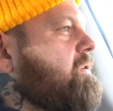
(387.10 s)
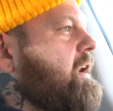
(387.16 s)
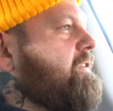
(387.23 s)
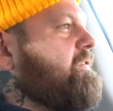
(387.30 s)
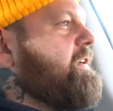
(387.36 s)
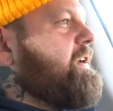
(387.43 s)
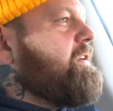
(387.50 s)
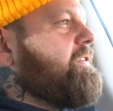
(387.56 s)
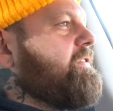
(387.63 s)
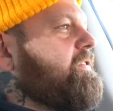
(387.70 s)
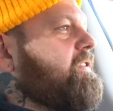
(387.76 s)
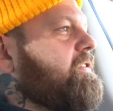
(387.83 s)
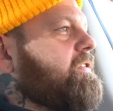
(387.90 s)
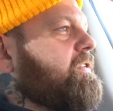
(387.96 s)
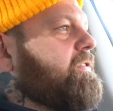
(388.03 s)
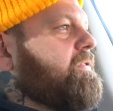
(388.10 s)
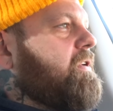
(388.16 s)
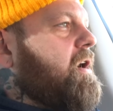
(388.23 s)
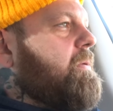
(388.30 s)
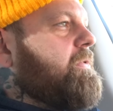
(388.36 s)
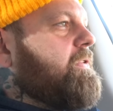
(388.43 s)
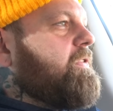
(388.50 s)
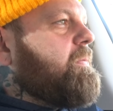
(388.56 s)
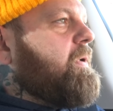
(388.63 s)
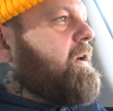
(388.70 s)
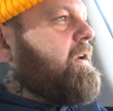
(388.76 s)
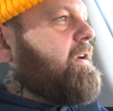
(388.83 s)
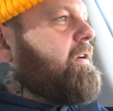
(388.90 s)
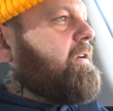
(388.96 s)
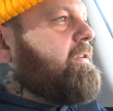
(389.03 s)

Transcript: I found this. There's a ramen spot